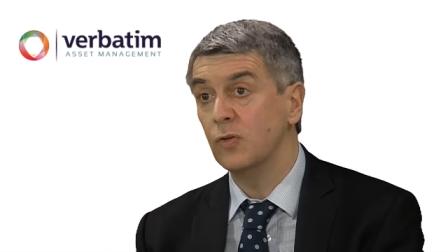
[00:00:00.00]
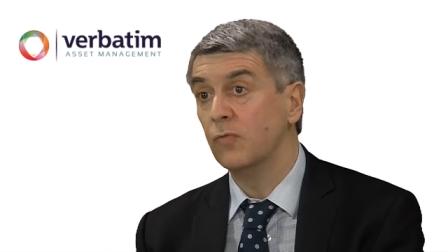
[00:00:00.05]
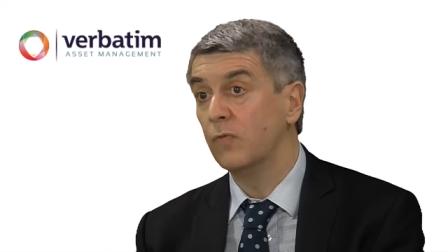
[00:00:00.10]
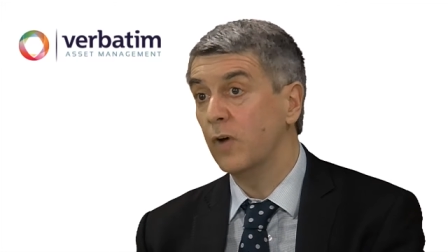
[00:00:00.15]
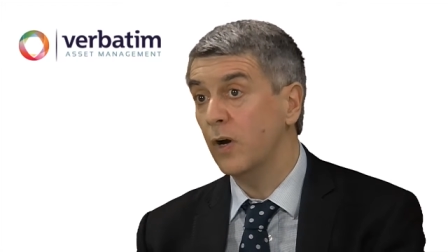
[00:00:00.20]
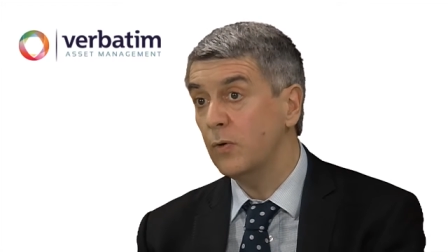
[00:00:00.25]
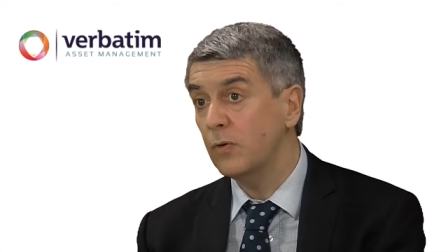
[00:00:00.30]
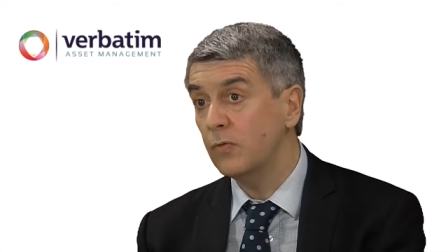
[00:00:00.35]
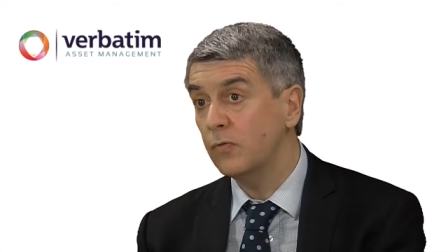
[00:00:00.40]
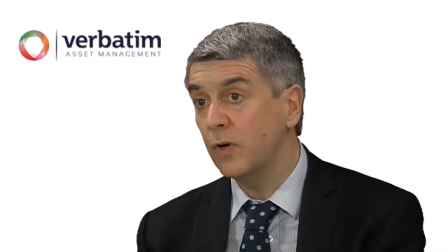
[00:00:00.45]

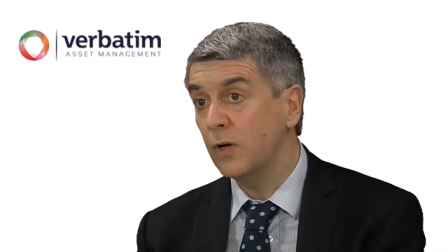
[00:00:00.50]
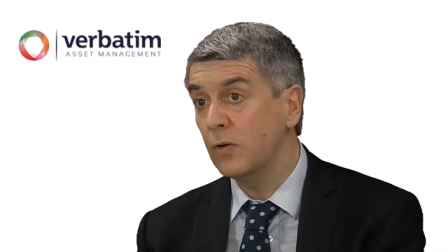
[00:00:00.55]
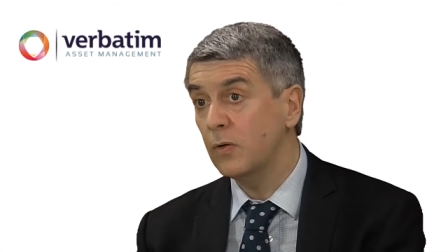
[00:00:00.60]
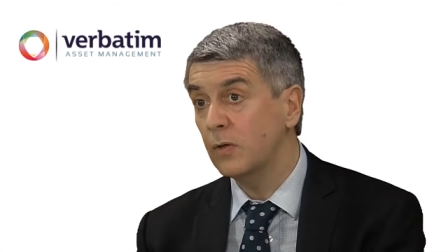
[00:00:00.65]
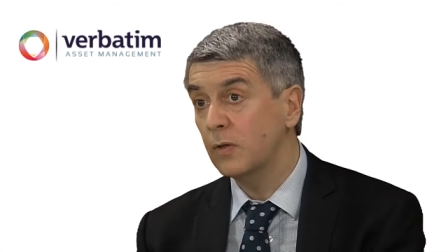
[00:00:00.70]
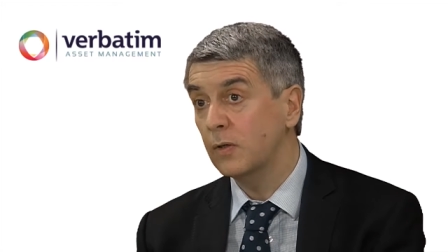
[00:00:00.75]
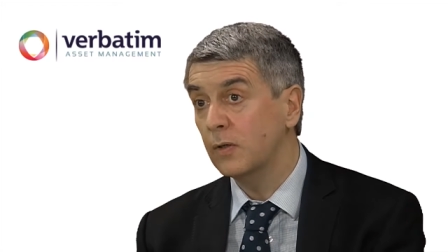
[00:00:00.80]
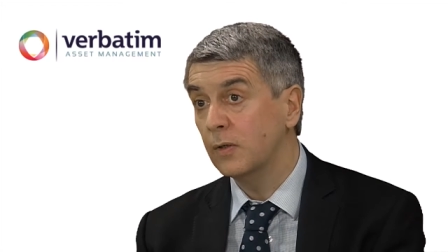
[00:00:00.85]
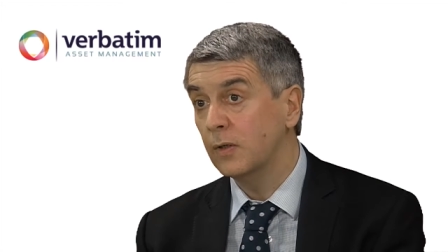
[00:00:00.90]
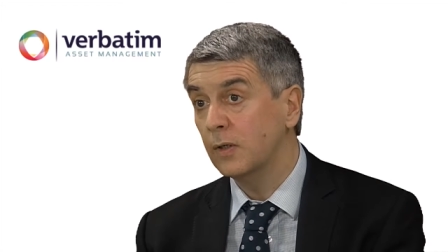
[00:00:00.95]

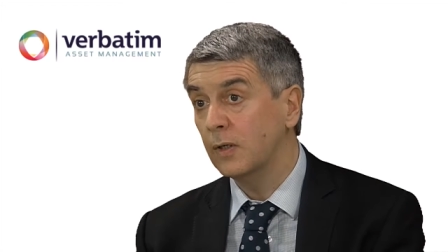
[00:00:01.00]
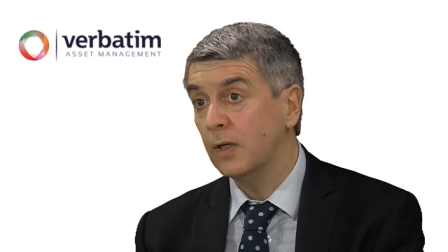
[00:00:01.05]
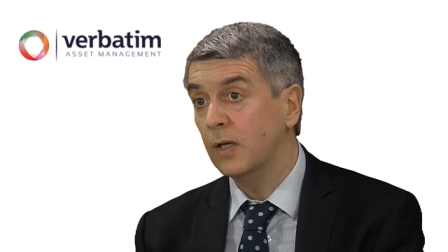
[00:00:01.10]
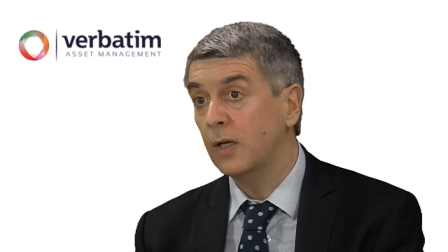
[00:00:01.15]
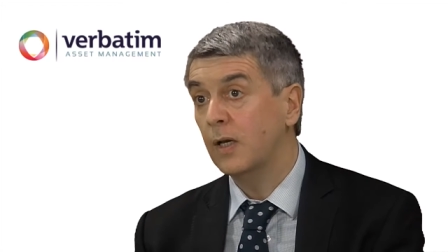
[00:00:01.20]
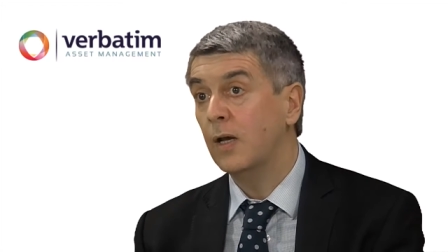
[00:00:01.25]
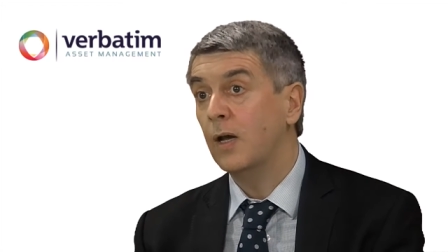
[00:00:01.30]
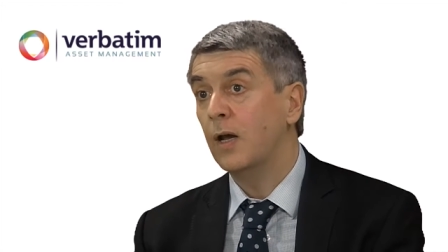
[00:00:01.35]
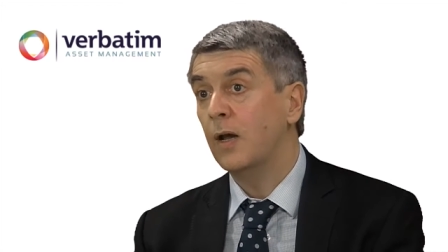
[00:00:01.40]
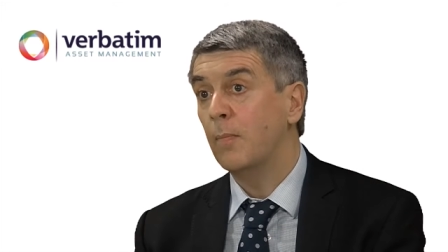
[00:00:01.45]
Vodafone,
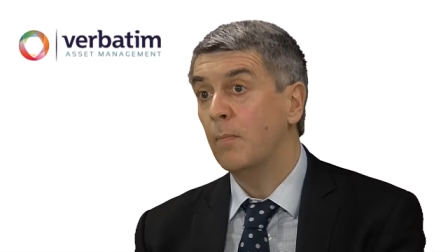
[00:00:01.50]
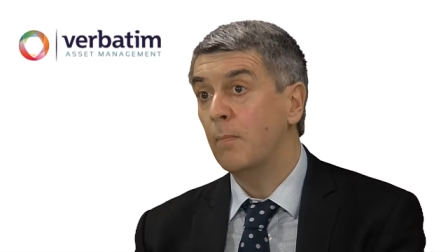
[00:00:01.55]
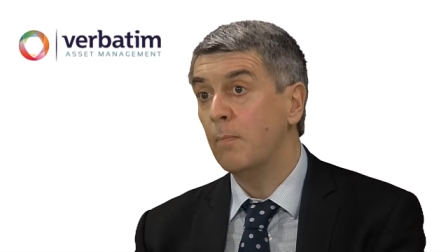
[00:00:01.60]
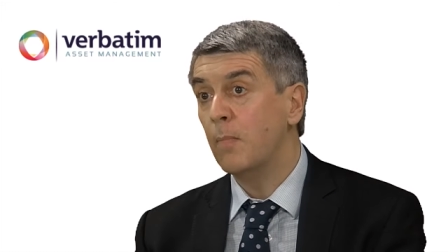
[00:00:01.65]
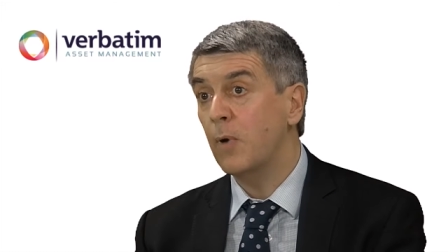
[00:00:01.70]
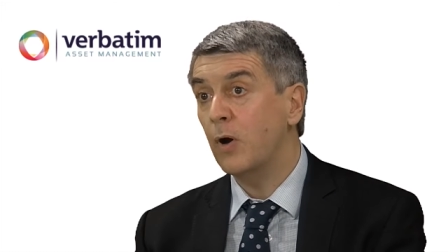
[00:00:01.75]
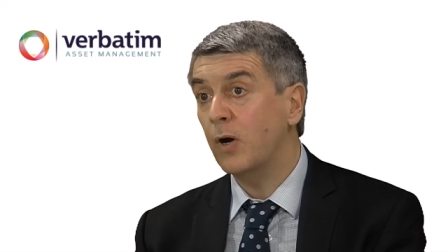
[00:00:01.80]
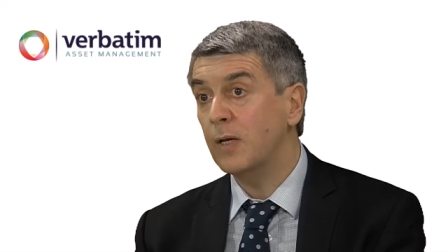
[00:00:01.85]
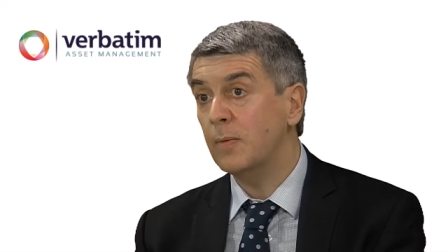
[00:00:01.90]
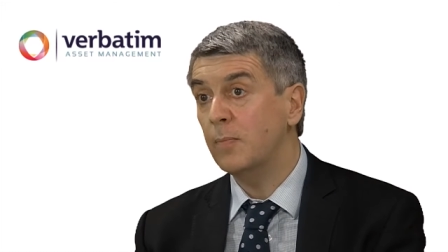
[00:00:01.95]

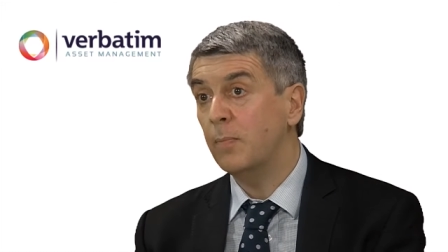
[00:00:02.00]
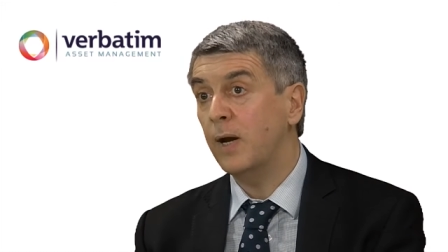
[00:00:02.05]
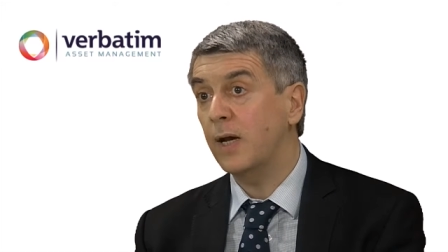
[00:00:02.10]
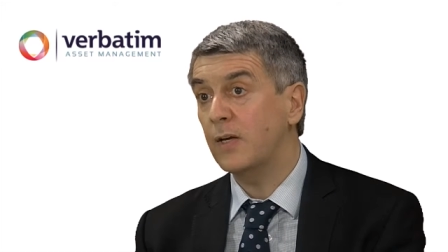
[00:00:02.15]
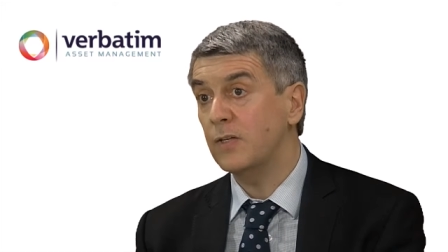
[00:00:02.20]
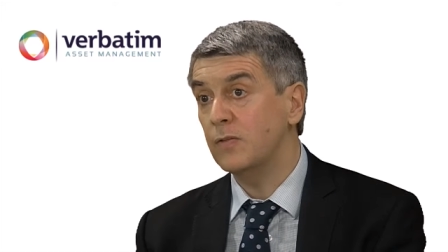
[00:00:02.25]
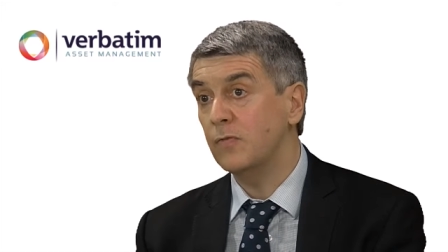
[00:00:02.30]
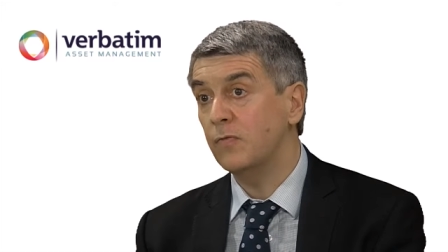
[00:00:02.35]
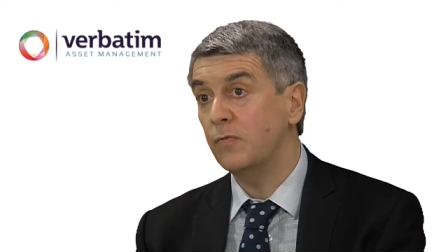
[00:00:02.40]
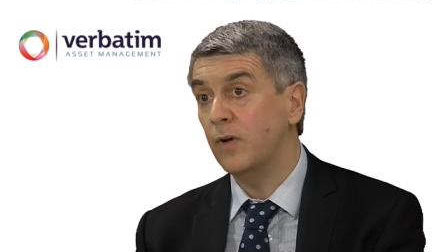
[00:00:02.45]
my
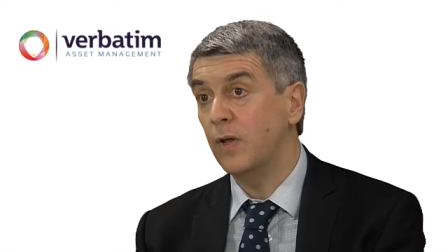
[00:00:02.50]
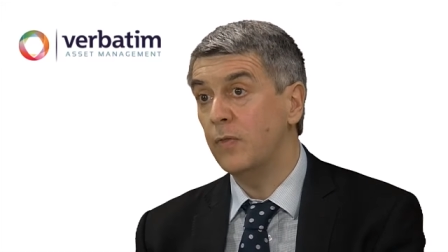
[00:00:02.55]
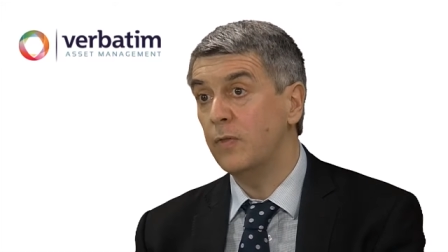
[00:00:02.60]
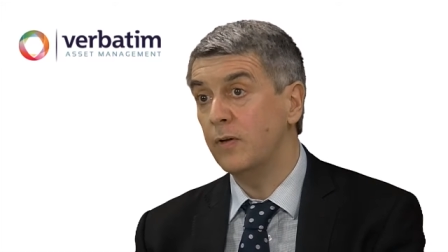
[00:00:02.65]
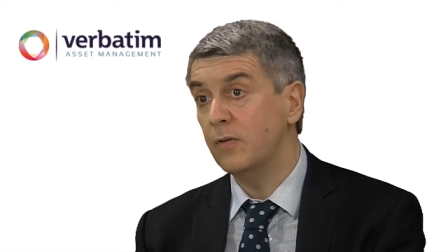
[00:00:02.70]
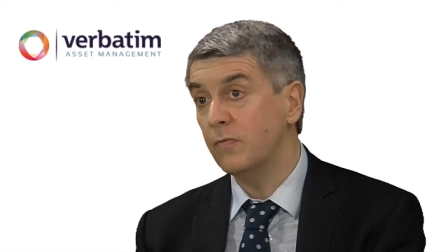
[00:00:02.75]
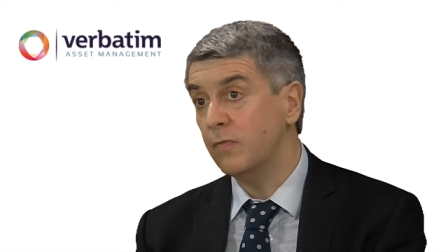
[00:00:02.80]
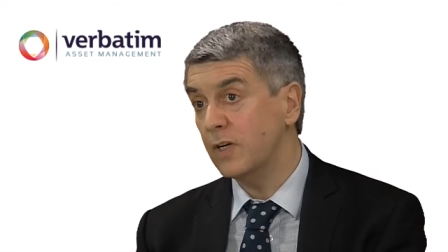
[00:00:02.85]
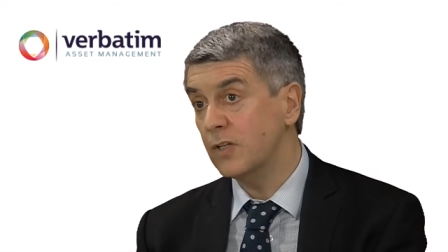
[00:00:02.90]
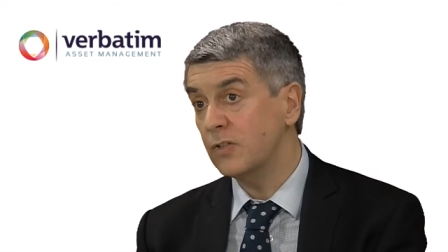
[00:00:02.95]
passive fund that
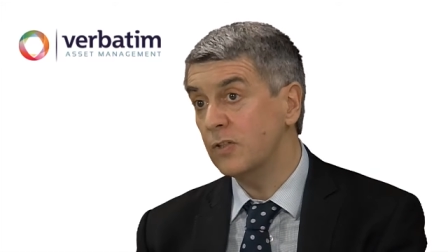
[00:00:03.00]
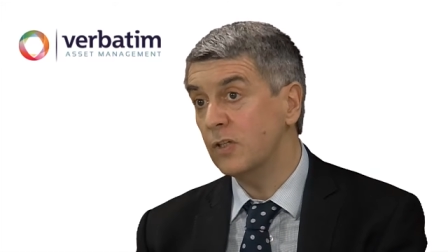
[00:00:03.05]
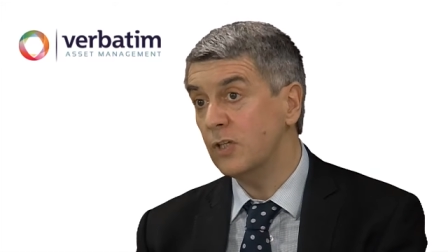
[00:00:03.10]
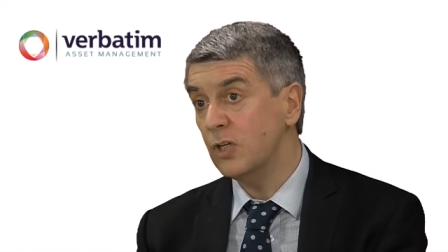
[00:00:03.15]
invests in